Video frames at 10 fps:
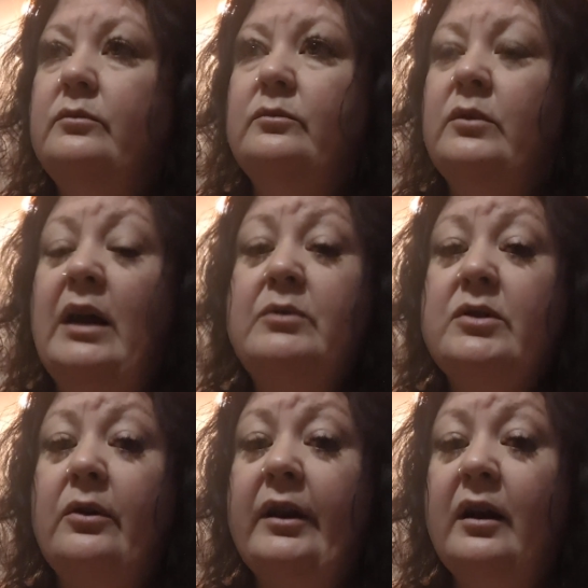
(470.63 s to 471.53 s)
when I was
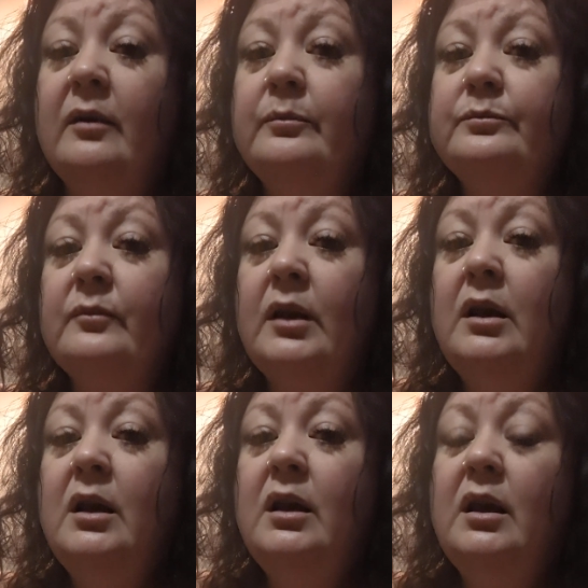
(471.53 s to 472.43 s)
growing up.
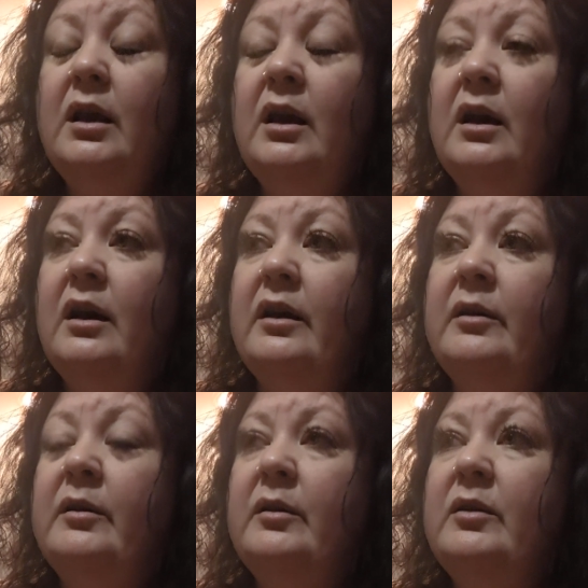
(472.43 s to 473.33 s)

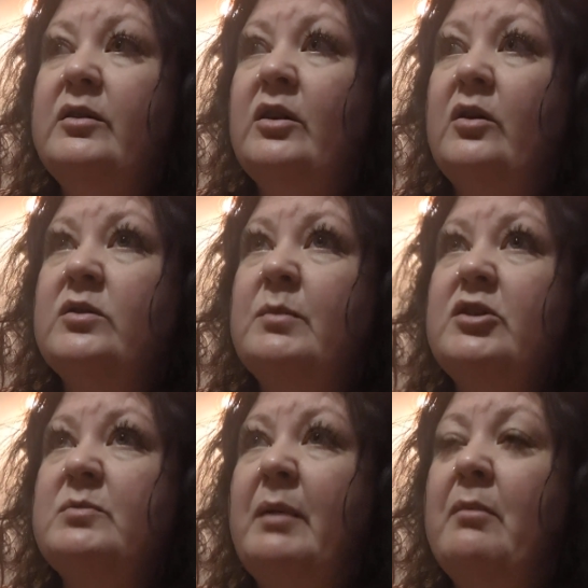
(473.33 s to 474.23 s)
And, you know, as much
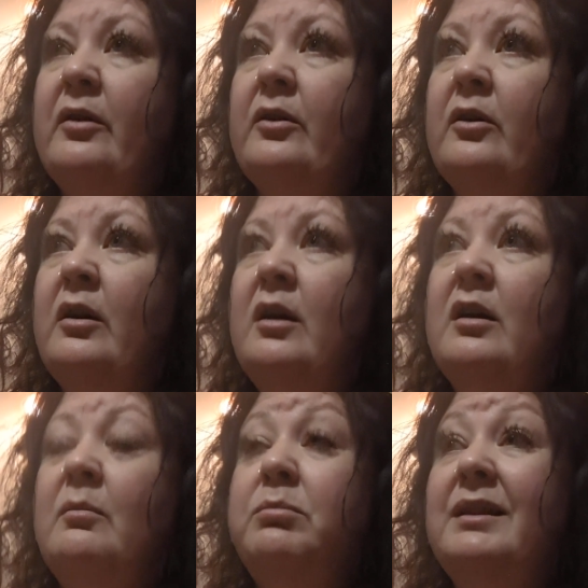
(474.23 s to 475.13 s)
as my mother
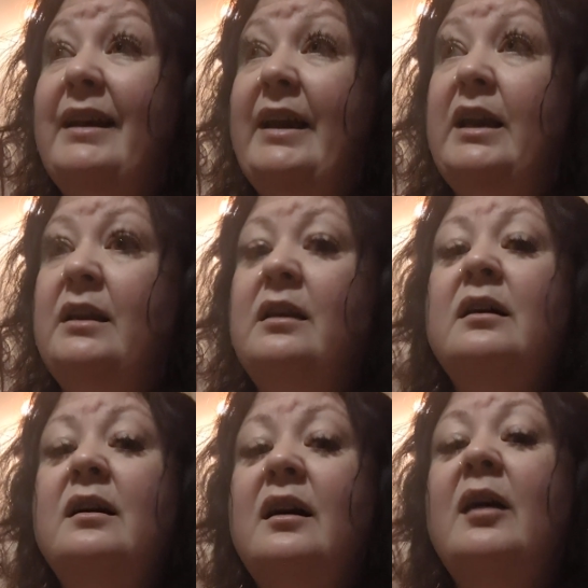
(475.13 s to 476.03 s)
complained
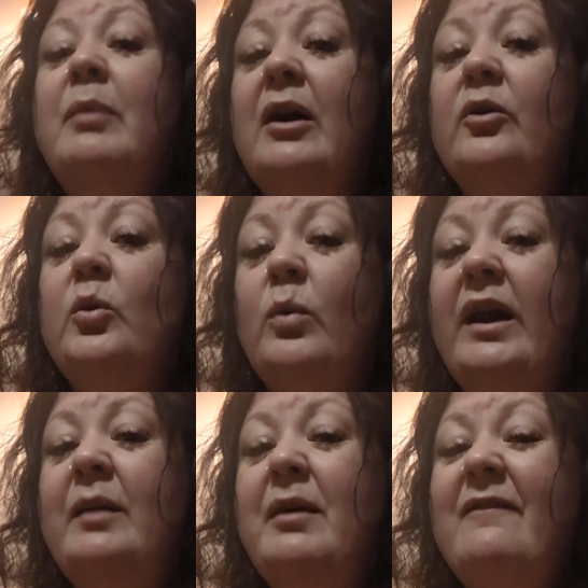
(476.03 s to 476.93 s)
about the
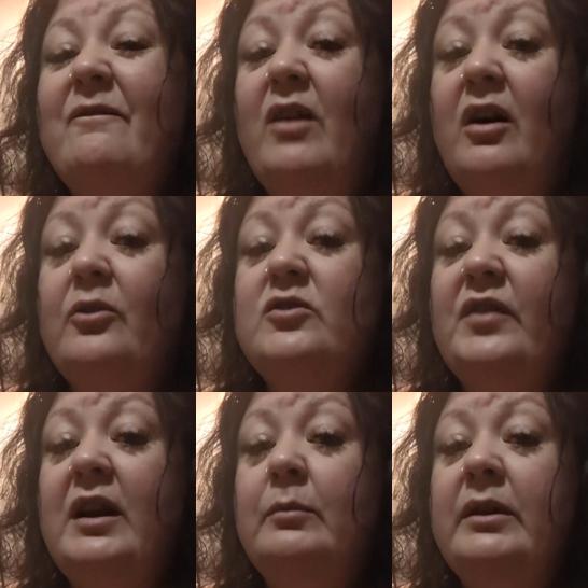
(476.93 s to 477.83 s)
way my father's
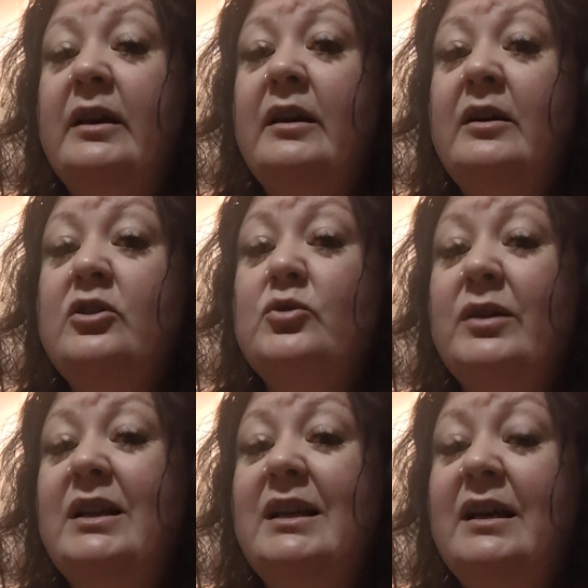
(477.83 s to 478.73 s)
family
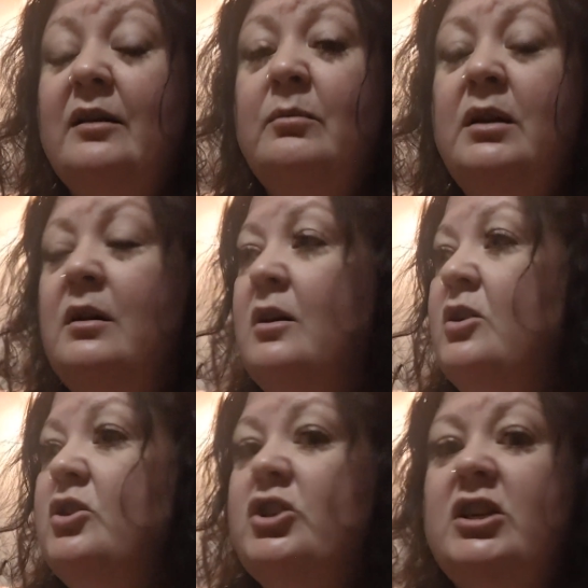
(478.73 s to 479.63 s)
treated him,
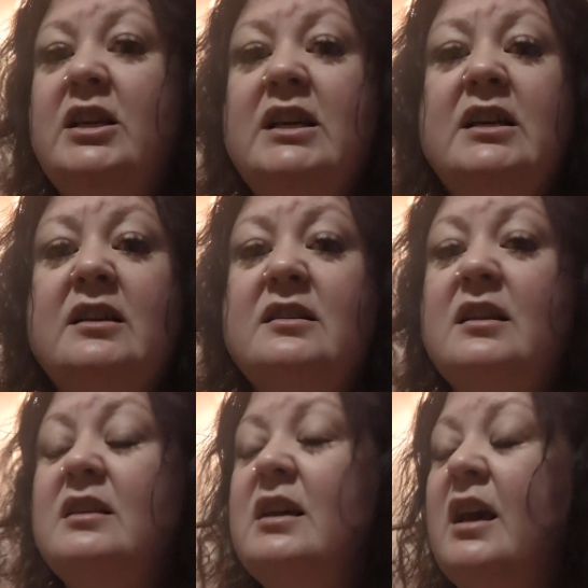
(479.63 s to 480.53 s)
she is
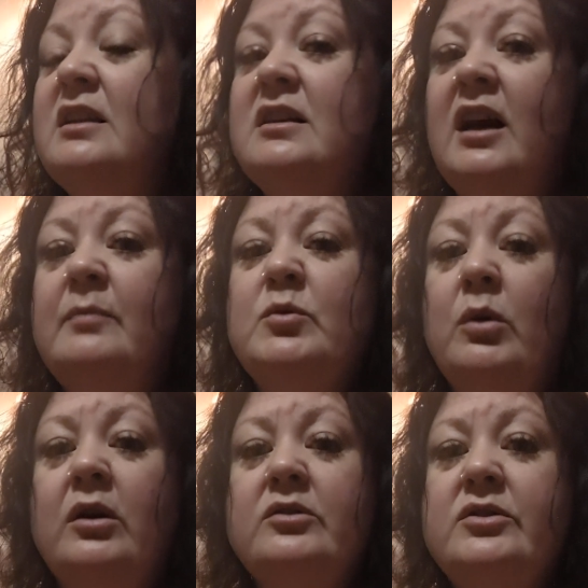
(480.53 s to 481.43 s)
10 times
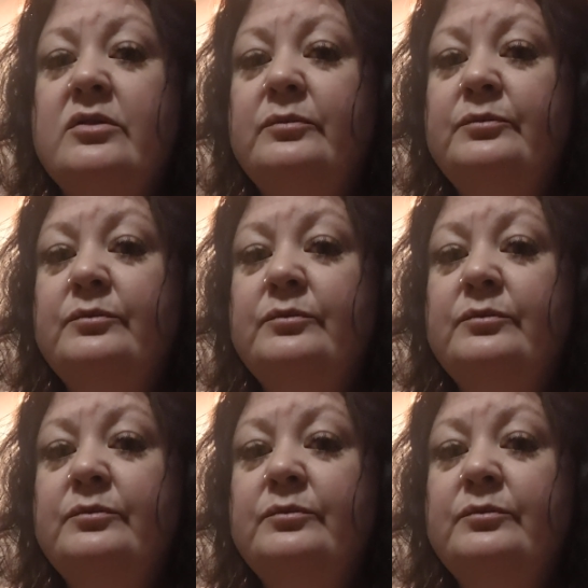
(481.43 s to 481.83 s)
worse.